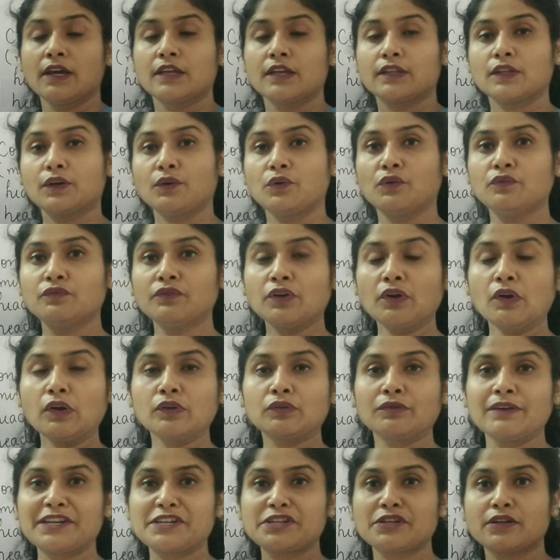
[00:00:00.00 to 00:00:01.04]
The overall
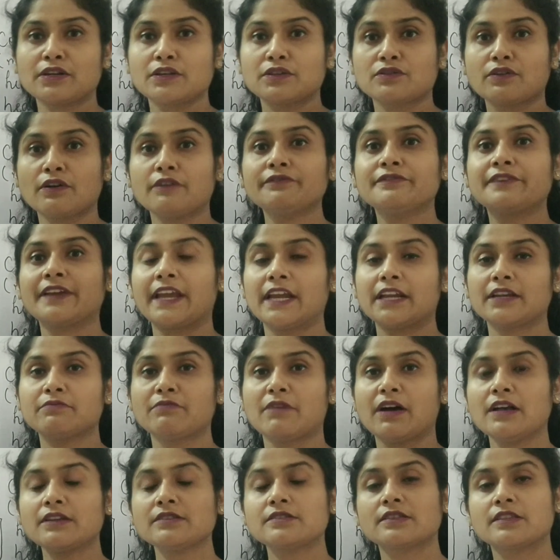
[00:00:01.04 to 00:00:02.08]
question is of 8
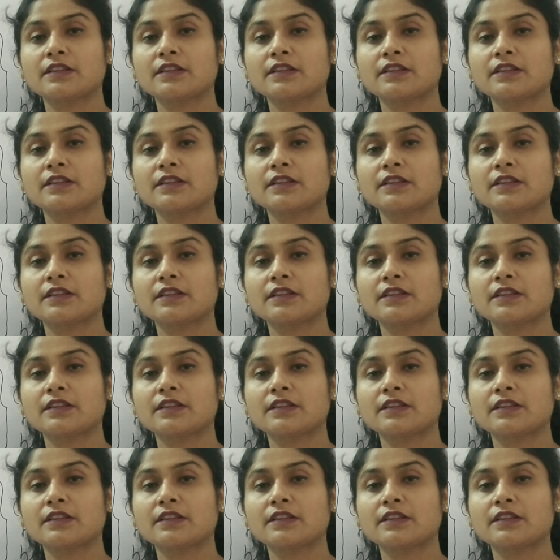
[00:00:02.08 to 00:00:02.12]
marks.